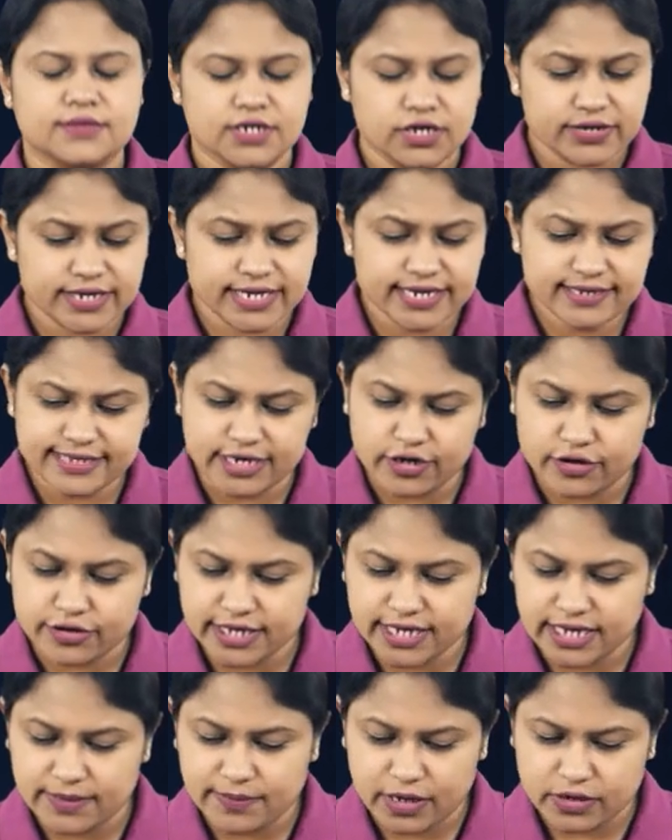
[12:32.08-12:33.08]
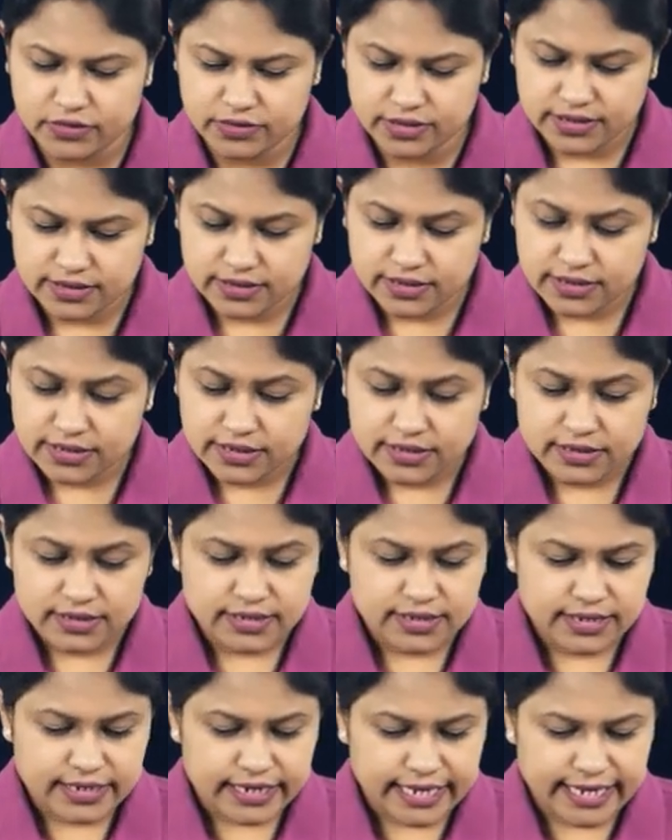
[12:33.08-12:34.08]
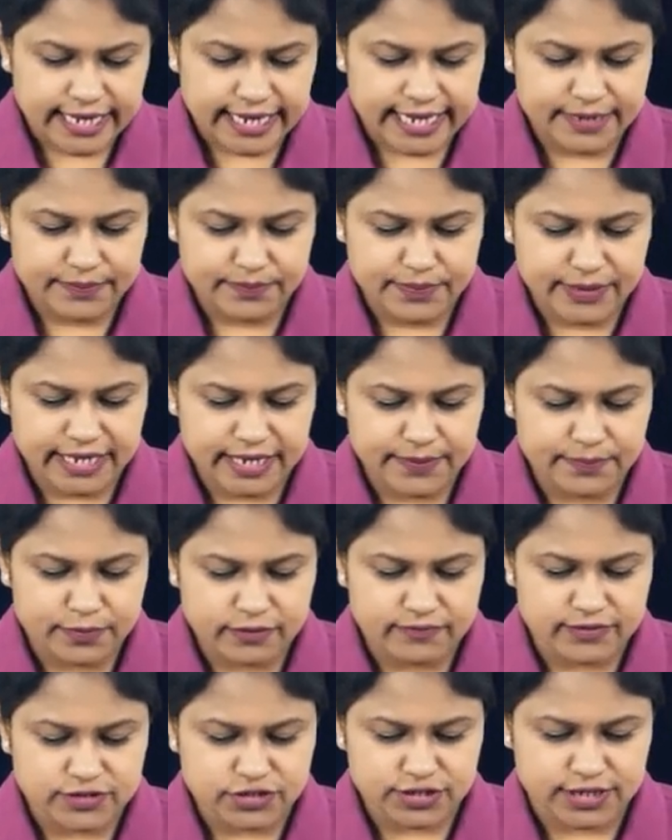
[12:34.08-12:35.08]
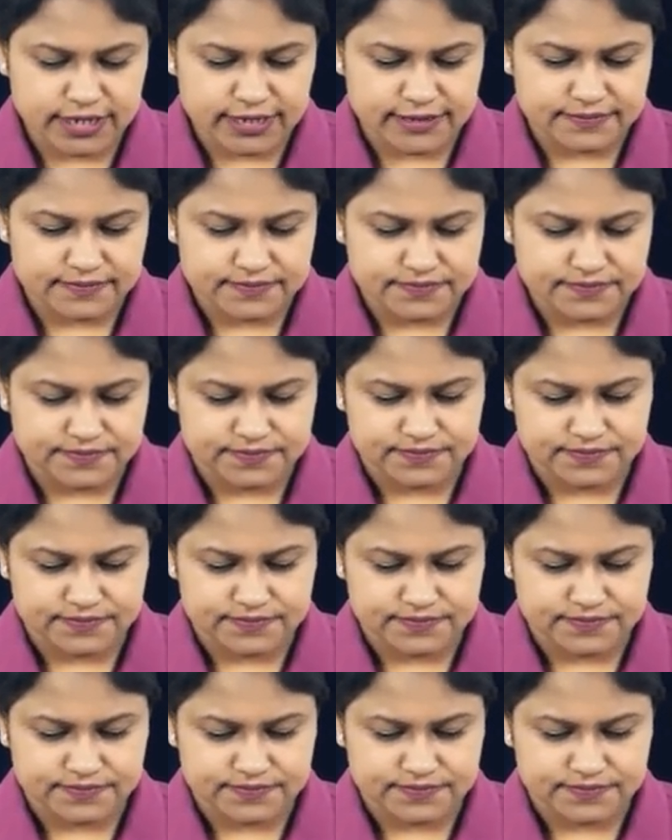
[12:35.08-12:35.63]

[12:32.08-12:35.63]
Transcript: Okay, they are talking about NPA provisioning.